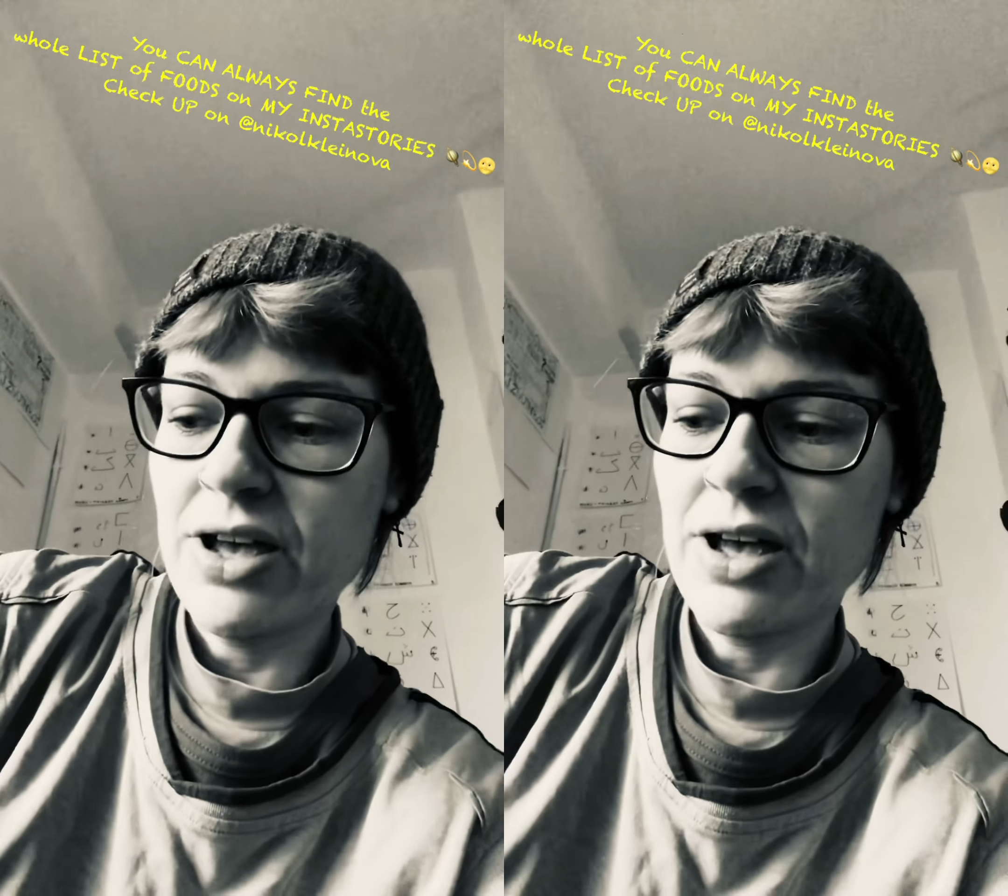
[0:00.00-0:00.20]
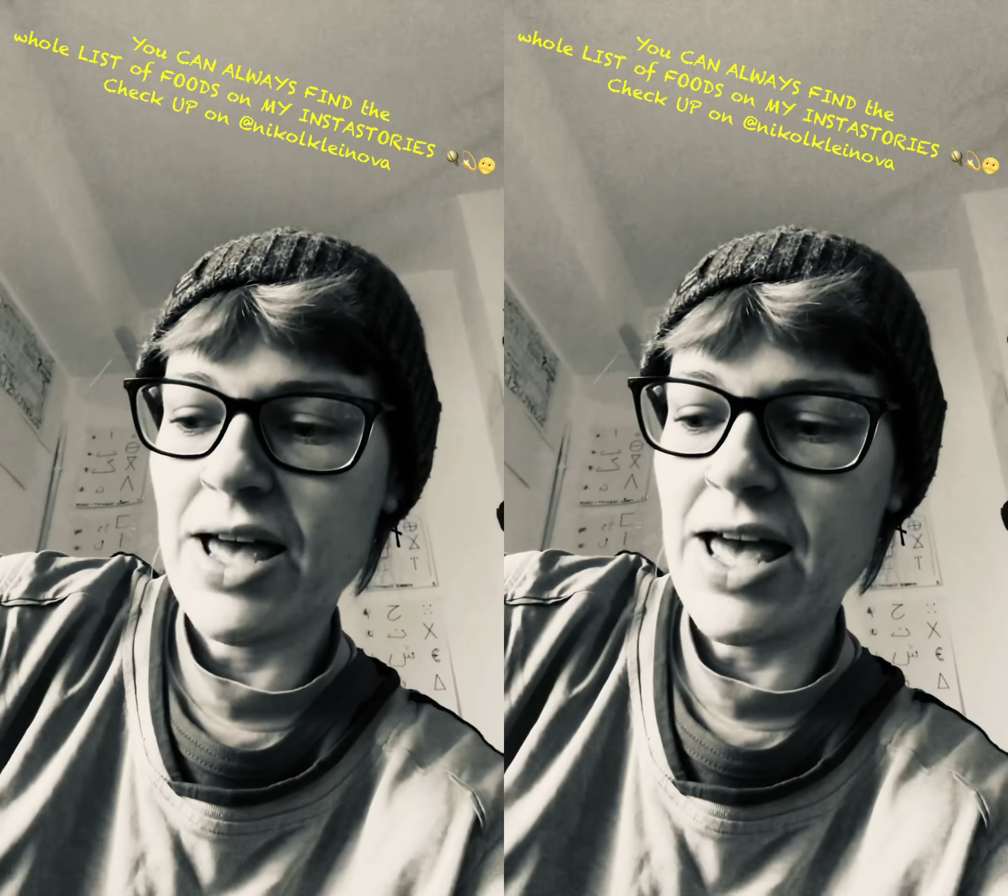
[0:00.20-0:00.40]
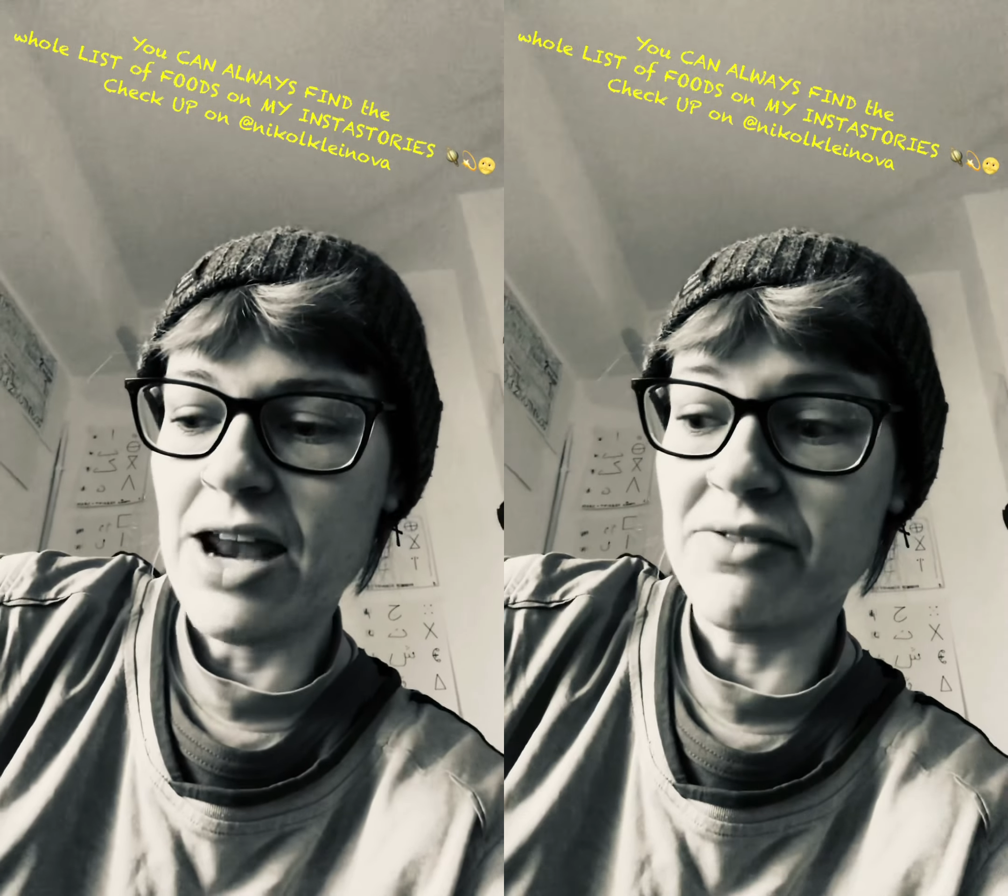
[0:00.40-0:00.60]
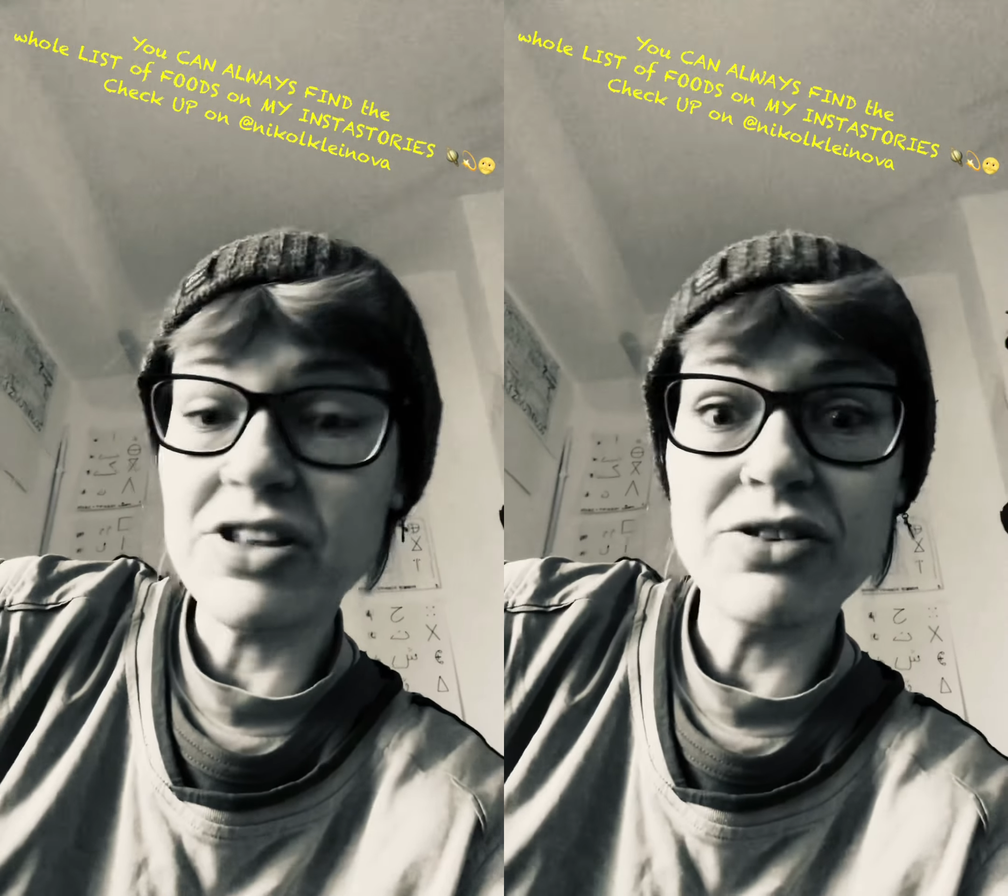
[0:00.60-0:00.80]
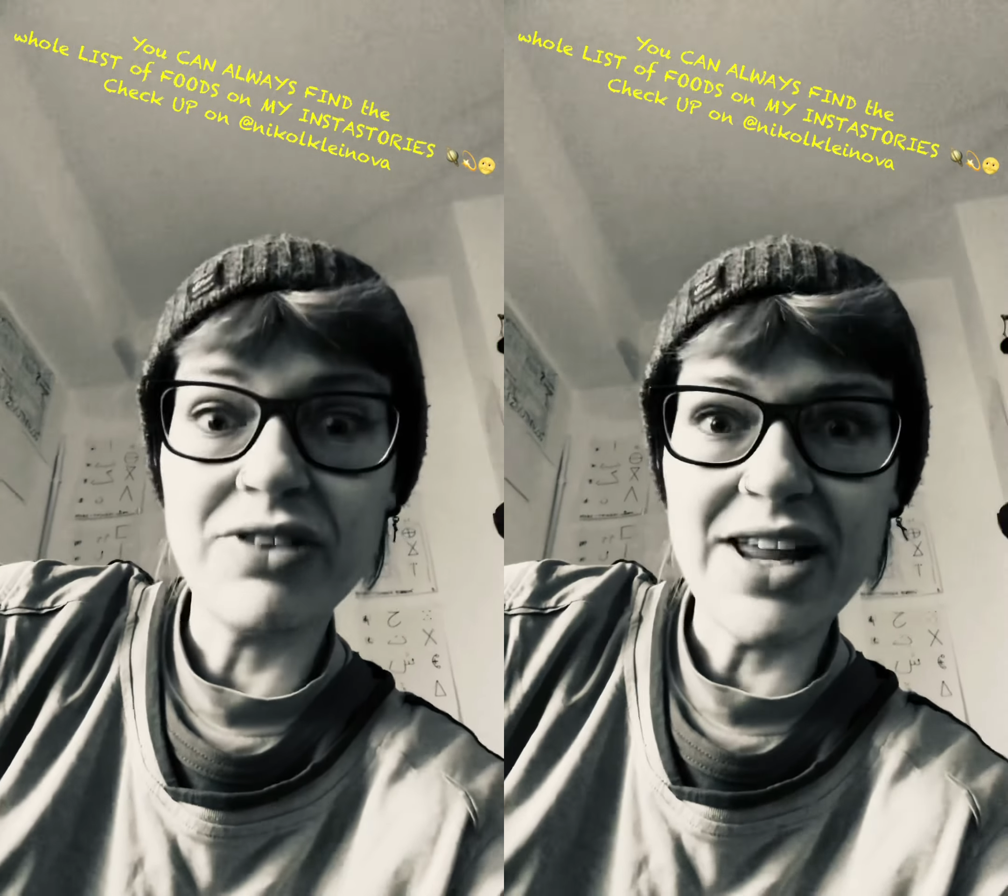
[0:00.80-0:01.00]

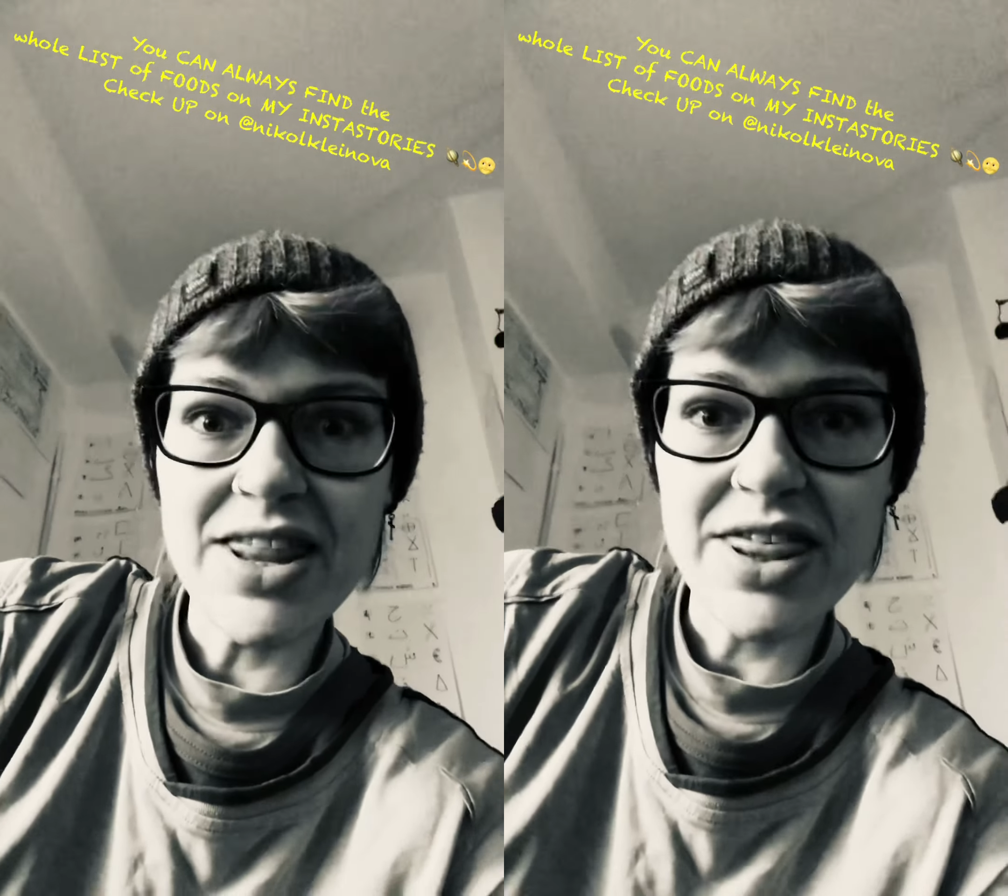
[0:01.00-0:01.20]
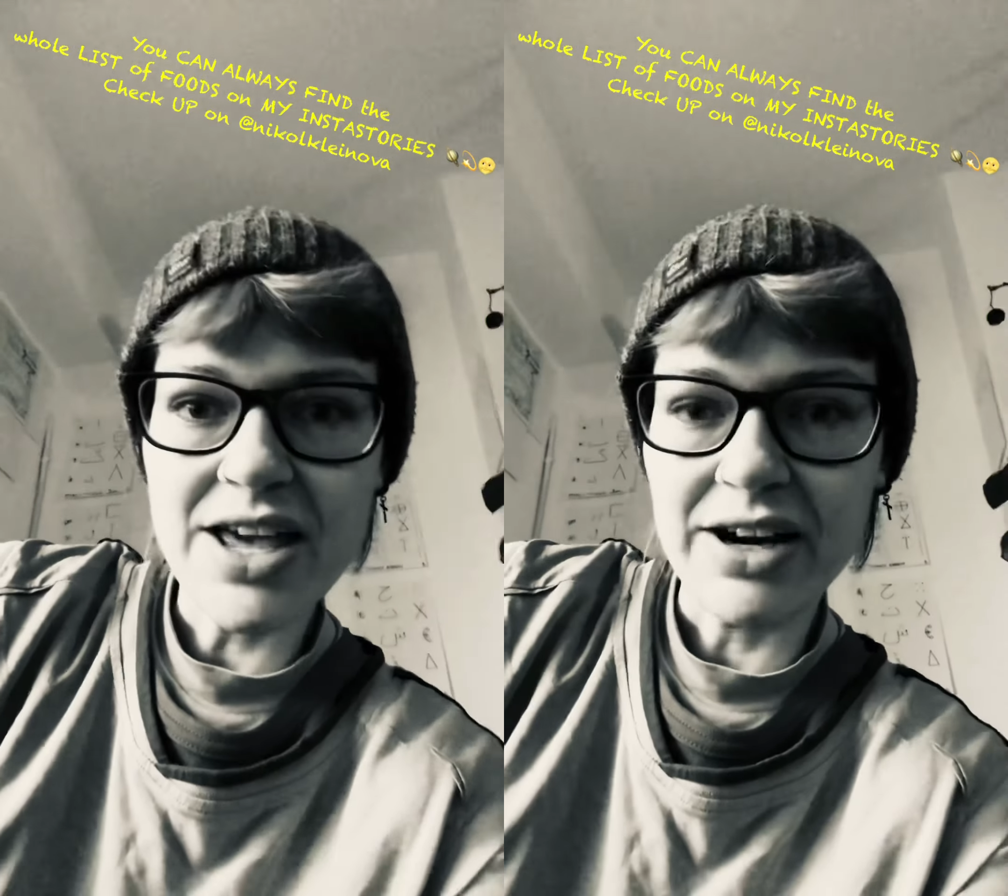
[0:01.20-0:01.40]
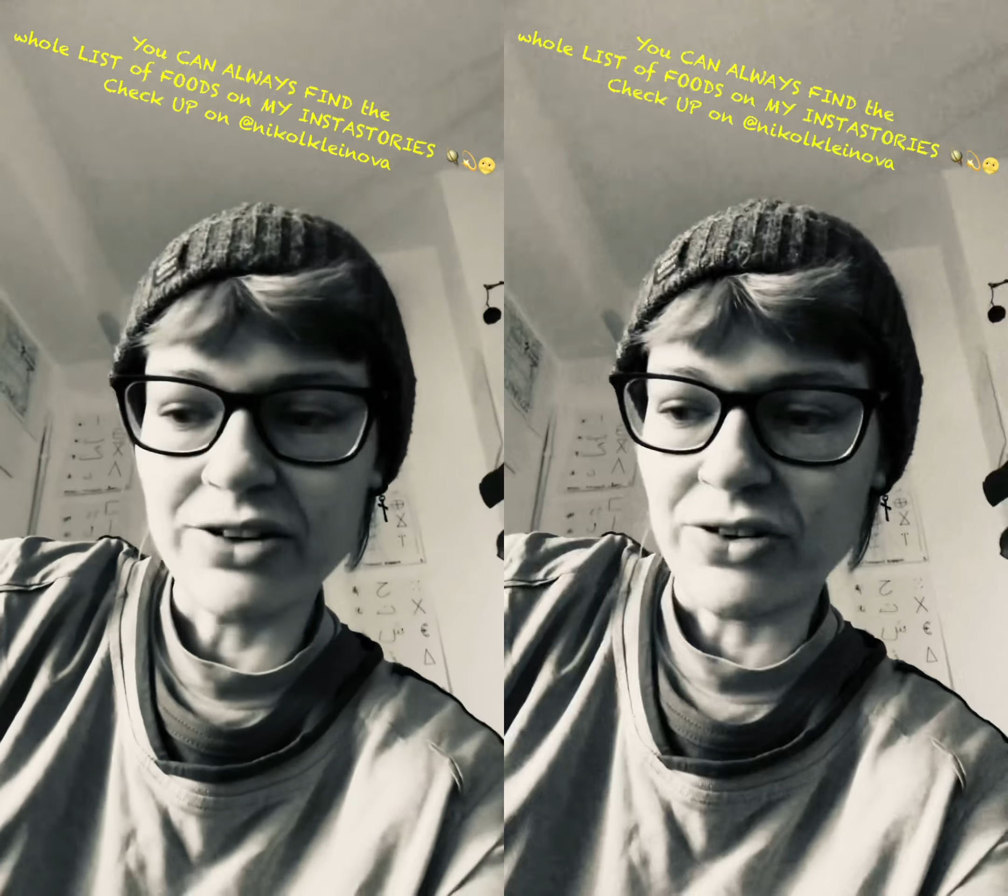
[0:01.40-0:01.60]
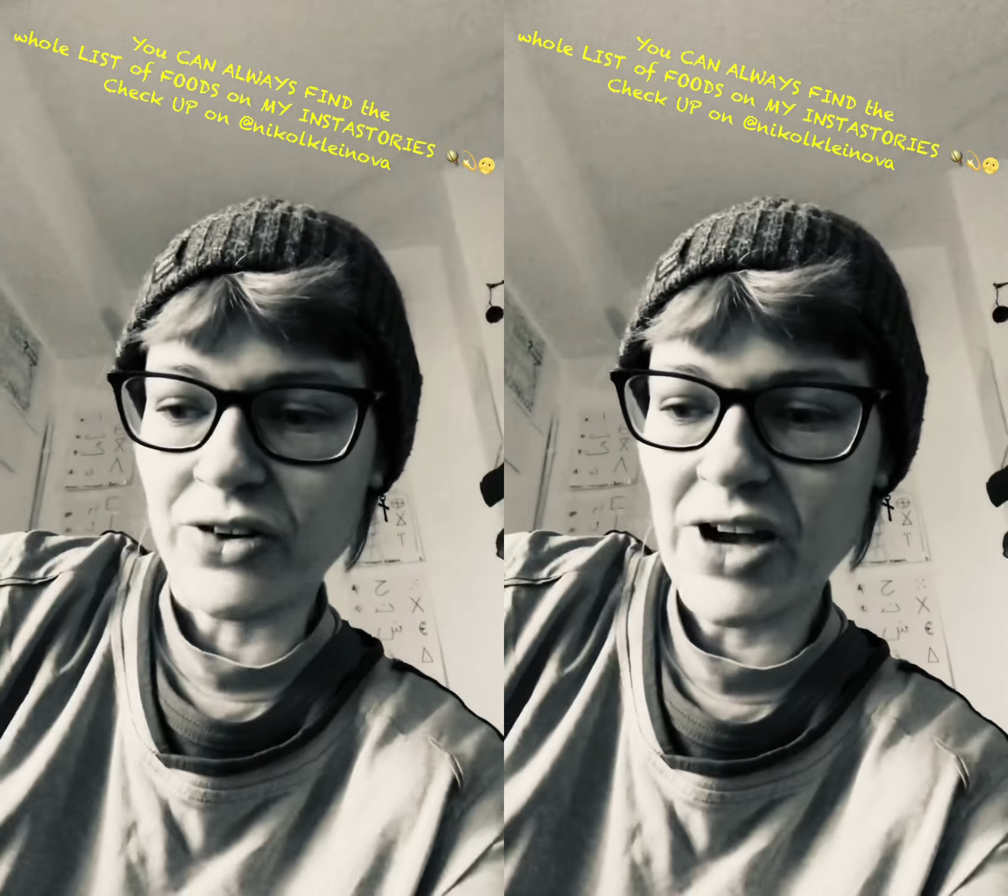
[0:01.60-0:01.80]
hervido valenciano,